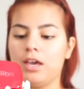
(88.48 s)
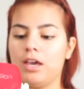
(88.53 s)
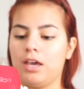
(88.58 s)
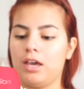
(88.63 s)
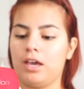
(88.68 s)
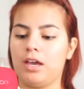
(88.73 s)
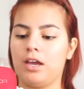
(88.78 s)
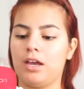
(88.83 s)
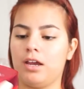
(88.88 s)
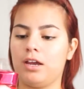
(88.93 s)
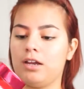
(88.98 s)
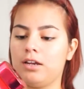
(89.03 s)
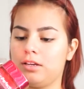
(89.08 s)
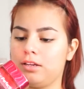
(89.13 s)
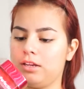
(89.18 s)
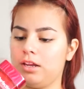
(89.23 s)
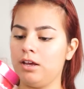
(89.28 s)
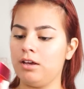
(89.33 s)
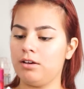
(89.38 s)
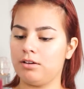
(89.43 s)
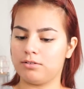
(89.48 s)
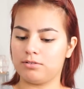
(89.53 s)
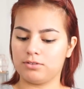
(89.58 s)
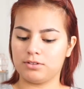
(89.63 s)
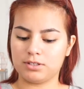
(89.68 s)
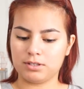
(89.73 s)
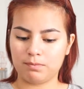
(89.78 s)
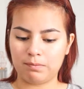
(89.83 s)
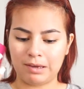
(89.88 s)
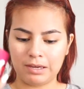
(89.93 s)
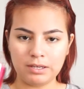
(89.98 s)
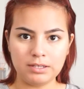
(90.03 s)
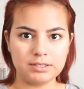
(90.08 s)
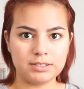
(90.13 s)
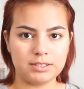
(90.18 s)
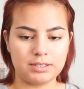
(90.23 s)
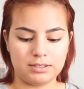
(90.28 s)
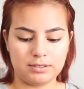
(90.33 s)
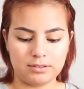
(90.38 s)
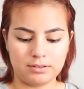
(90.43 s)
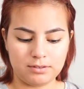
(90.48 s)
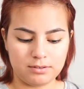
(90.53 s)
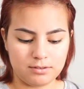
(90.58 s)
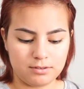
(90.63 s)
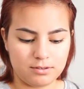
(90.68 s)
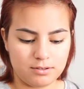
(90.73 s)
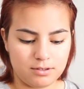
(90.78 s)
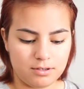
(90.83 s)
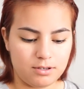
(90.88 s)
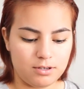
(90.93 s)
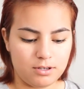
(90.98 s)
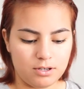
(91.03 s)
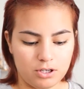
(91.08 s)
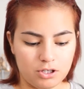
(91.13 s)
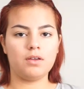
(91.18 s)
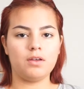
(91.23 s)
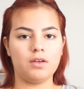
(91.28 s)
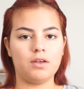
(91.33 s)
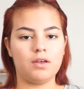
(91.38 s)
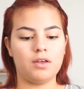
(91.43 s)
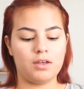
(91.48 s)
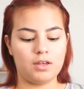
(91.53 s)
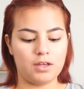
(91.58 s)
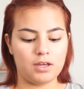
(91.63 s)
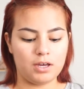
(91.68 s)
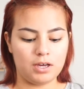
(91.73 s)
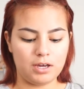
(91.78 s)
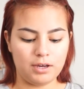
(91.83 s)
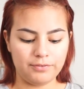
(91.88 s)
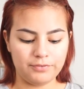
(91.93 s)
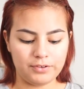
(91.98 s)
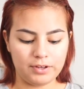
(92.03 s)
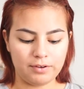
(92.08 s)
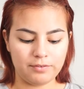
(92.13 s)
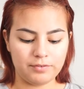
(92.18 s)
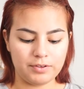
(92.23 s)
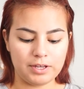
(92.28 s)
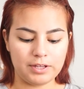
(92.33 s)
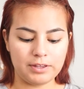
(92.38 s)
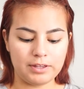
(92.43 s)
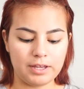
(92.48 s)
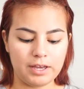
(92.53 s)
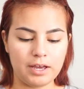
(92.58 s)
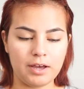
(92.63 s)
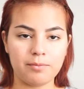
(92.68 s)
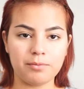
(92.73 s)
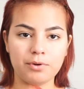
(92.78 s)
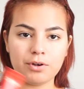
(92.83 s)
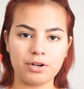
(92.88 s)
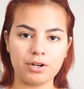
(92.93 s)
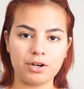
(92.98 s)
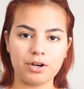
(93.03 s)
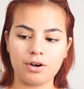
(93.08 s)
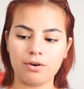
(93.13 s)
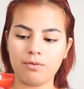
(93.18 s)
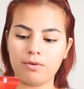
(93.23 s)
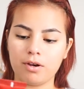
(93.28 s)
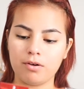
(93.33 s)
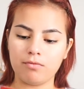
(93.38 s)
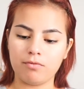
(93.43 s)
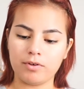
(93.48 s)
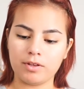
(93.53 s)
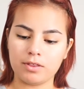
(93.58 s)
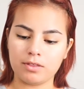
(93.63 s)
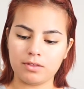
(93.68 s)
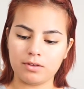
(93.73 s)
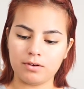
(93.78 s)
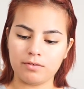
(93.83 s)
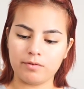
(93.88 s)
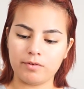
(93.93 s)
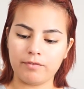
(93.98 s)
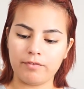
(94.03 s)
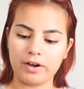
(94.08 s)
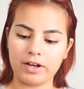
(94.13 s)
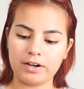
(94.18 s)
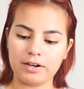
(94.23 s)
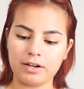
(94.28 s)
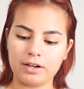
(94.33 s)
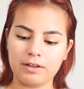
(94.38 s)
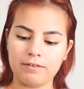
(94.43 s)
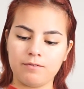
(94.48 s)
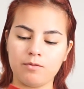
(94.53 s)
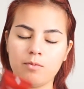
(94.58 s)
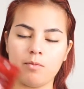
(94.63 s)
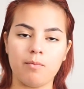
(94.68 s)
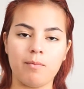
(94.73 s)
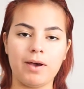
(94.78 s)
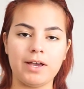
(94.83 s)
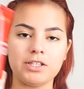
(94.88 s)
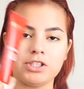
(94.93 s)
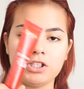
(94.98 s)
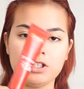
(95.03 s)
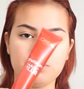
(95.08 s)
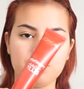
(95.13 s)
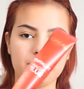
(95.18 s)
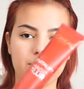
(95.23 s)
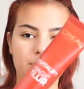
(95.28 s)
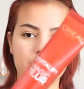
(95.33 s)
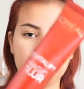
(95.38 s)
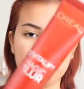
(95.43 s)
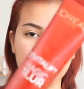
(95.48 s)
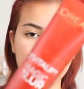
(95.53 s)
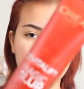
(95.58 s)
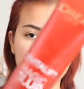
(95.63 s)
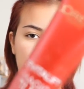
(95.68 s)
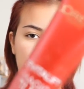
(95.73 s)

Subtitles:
And yeah, it's amazing. After I've done that, I'm gonna go in with the Revitalift Magic Blur.